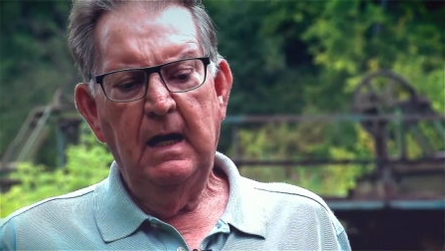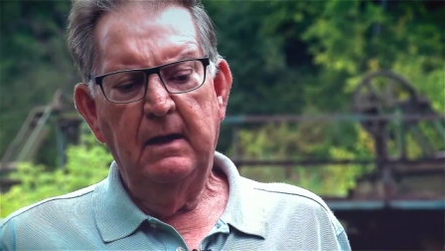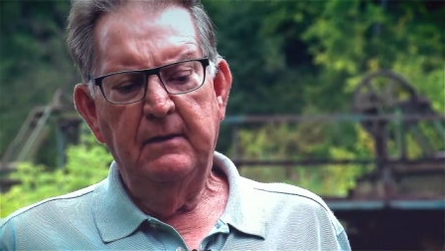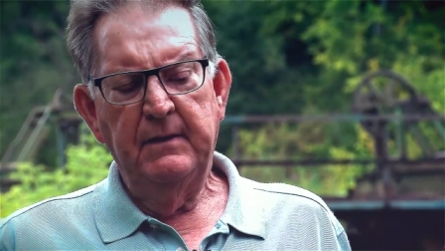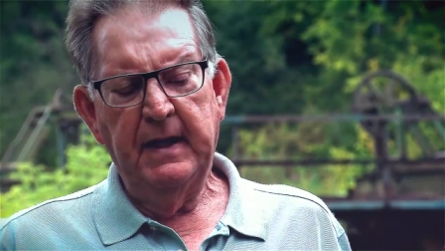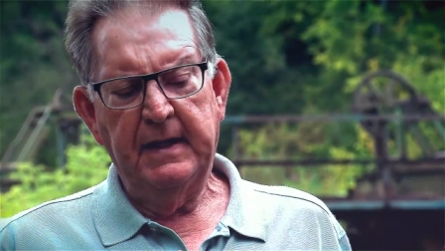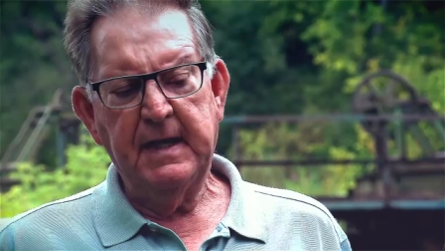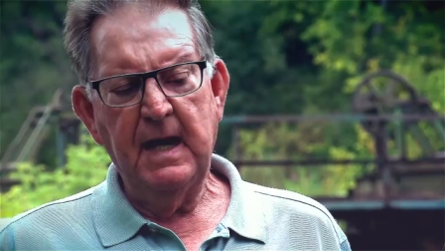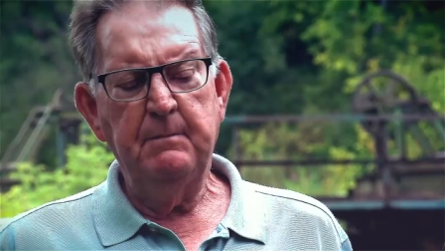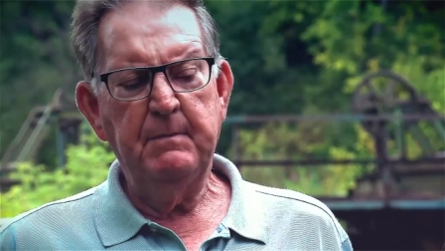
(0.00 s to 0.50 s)

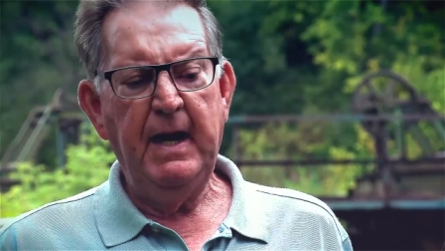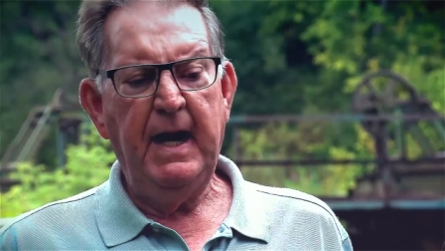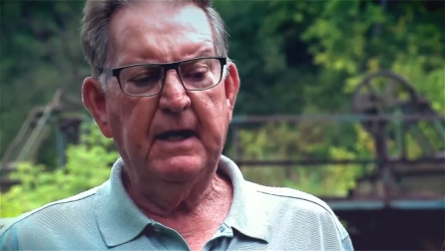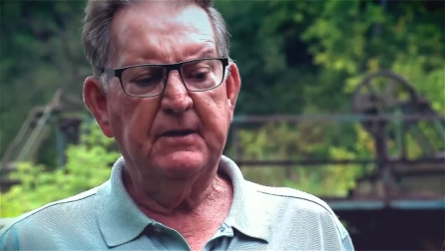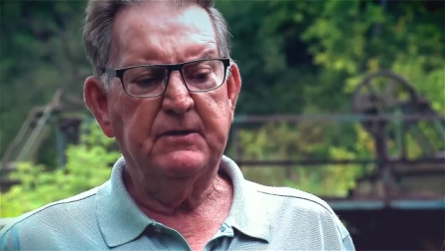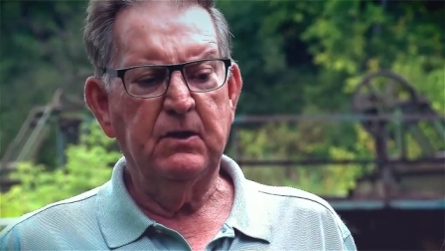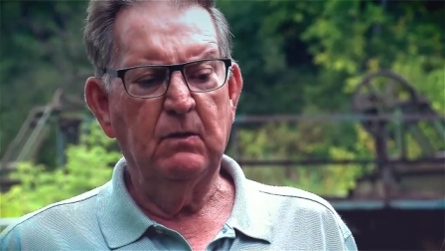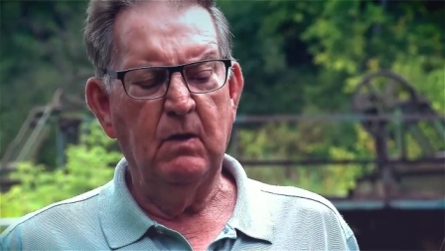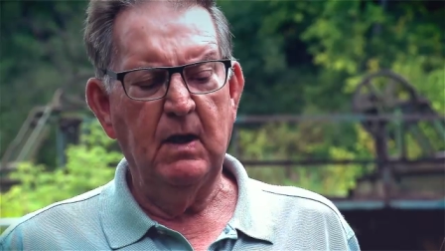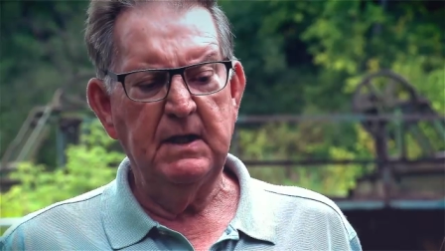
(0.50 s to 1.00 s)
They came
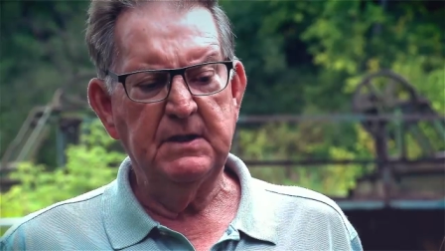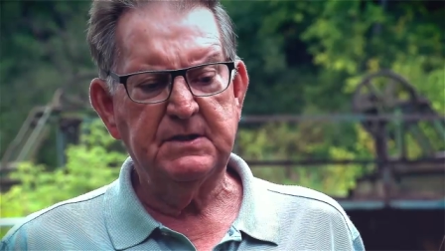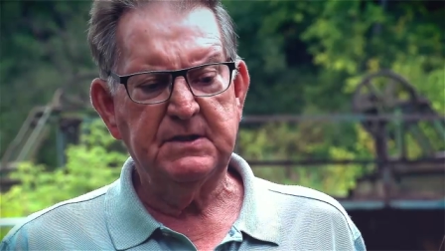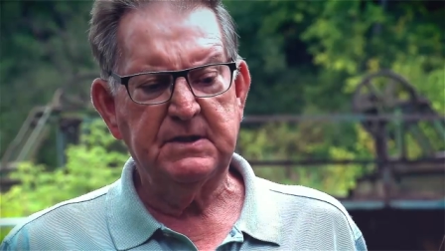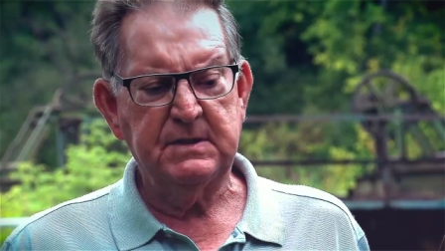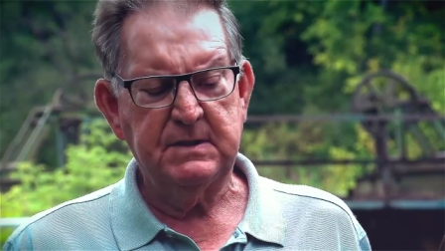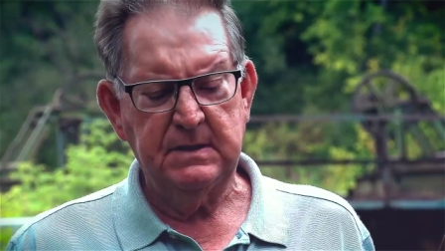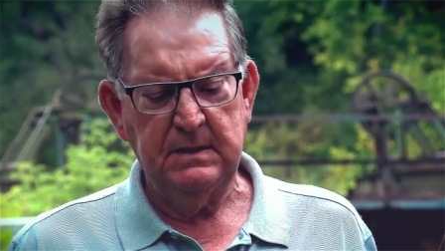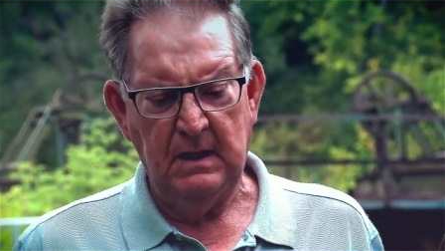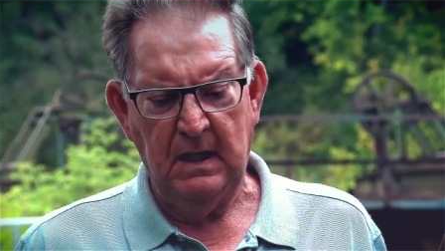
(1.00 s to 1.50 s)
back to
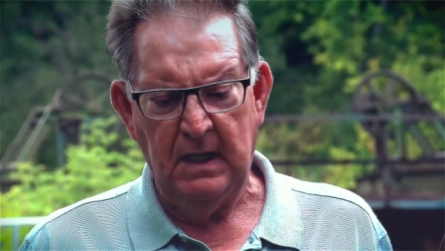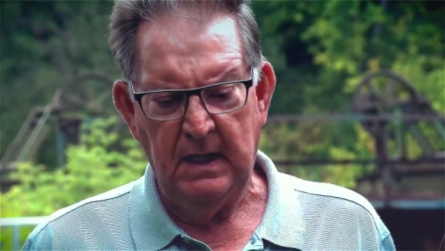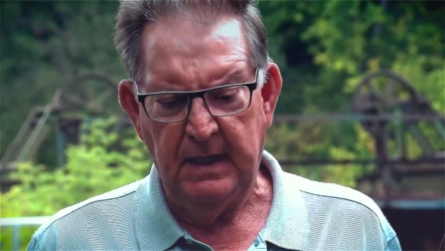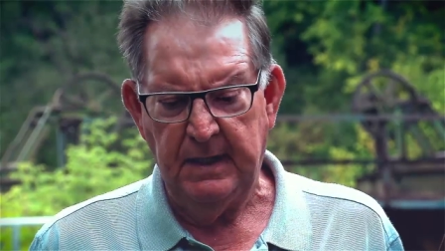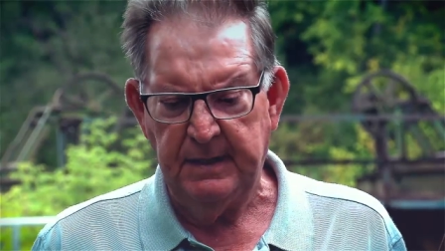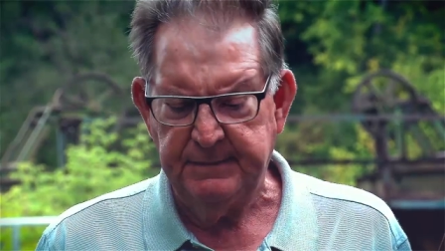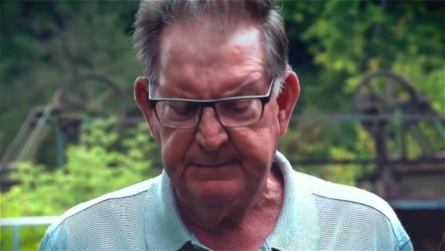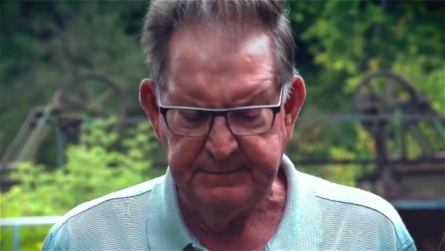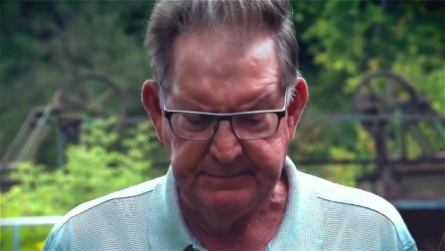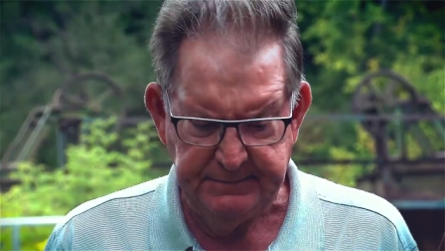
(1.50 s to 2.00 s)
us
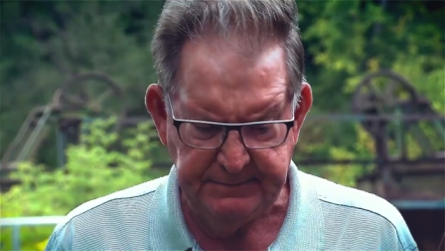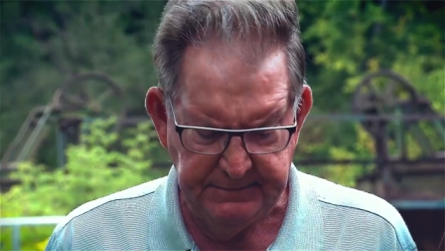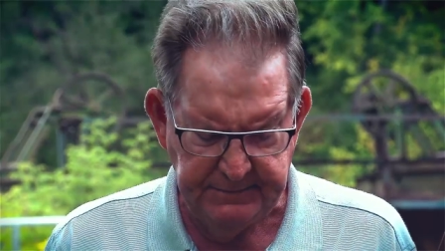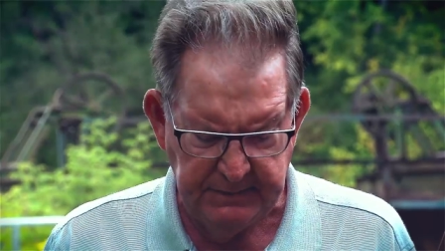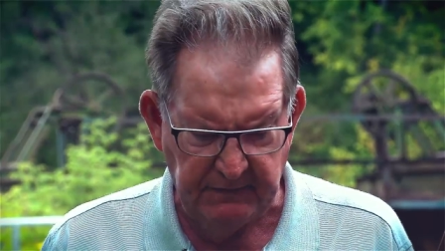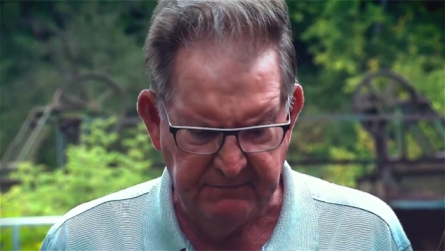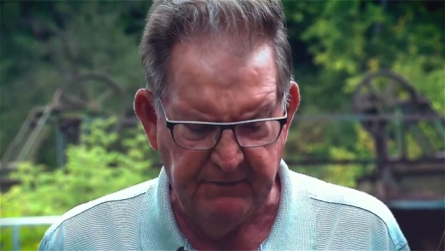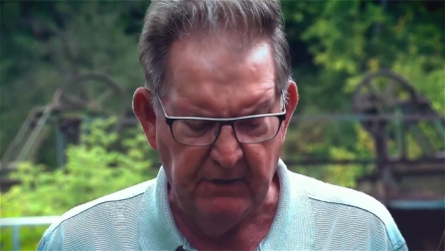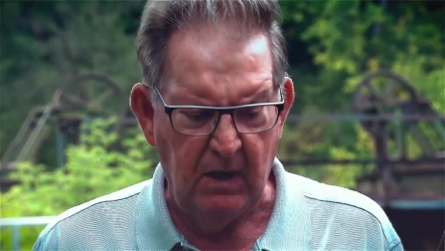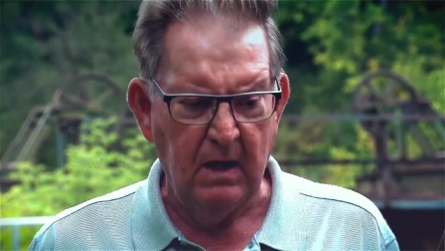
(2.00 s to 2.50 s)

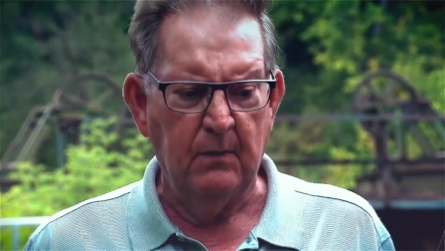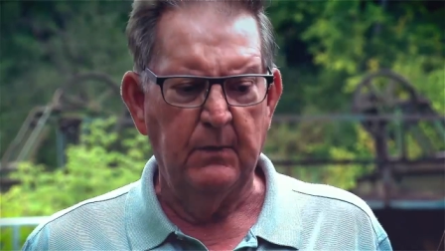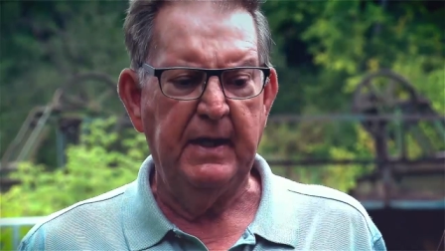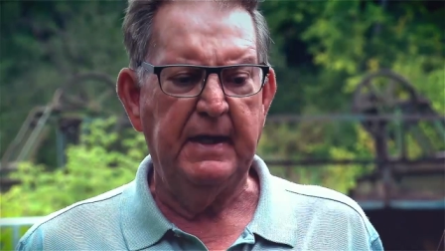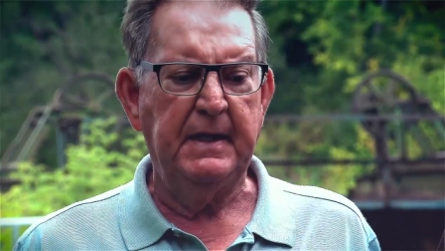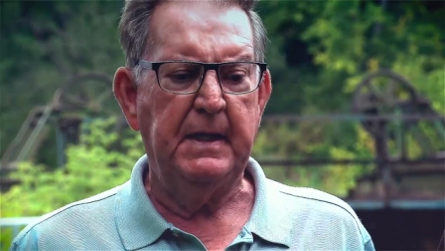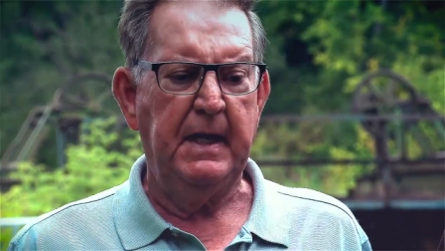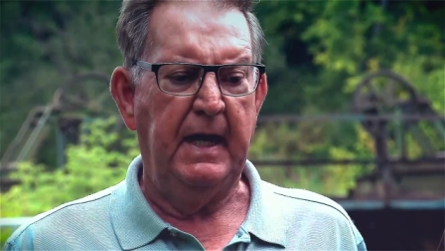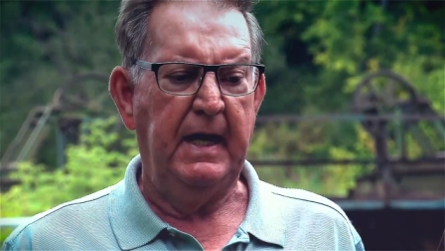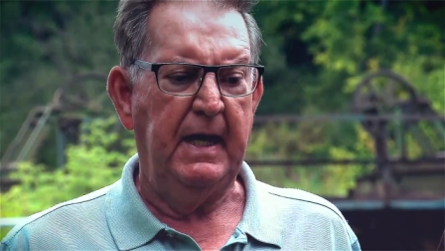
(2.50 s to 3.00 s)
the
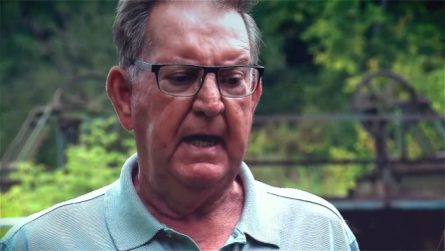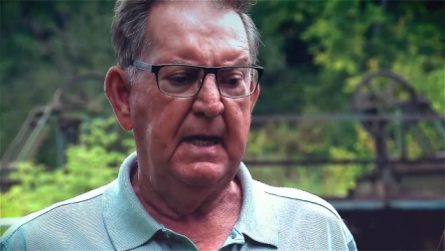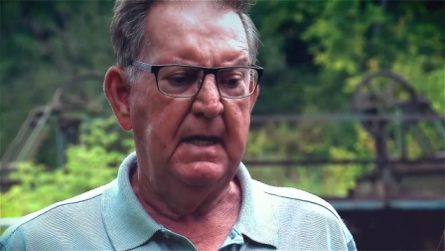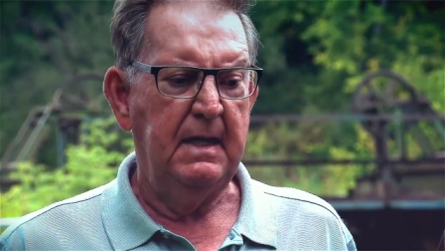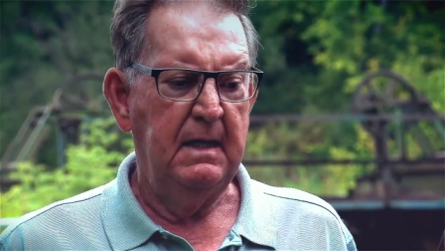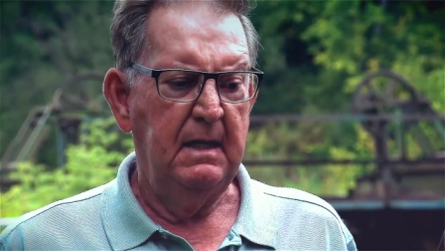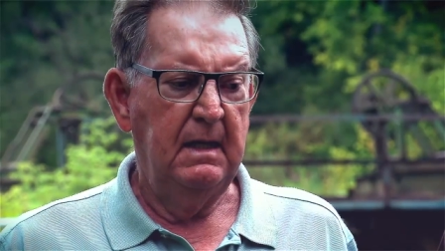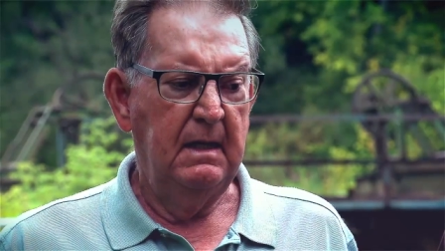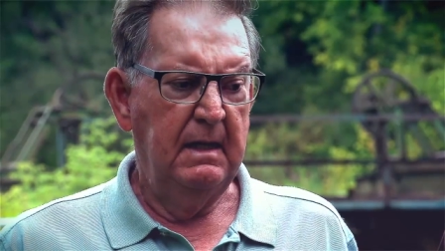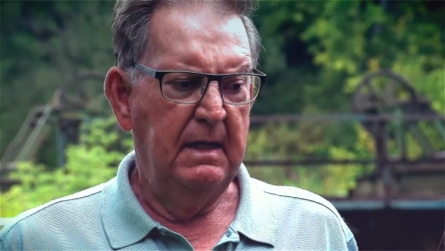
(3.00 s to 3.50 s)
following day
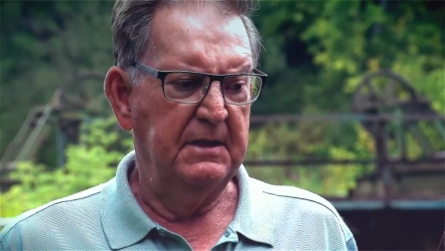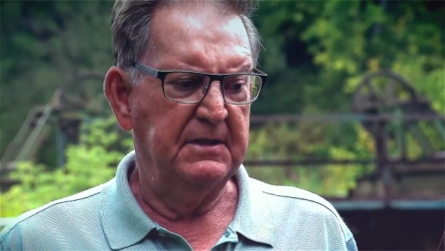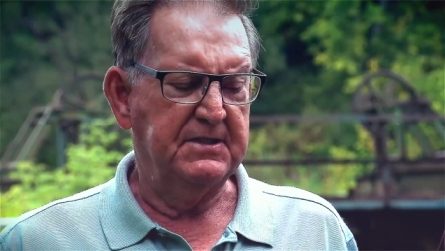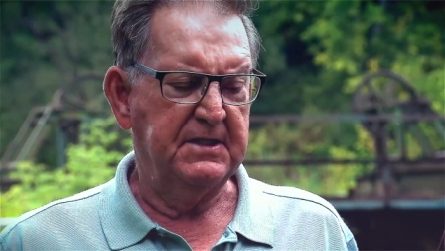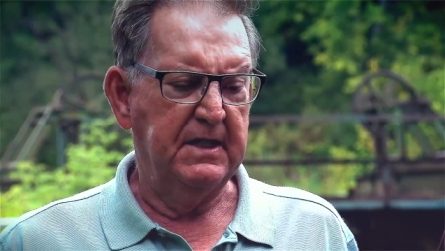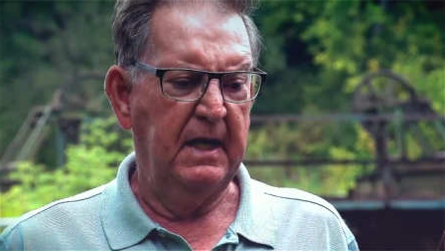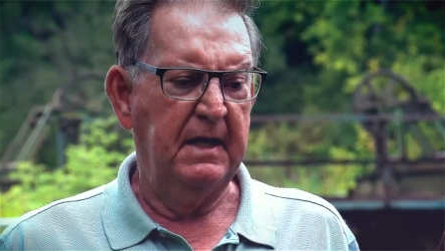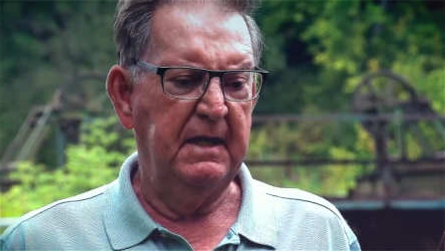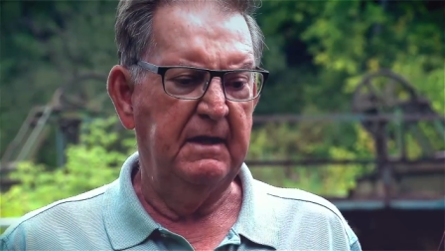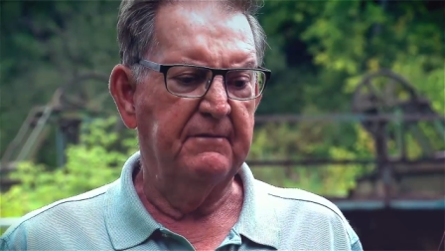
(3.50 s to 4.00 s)
and said,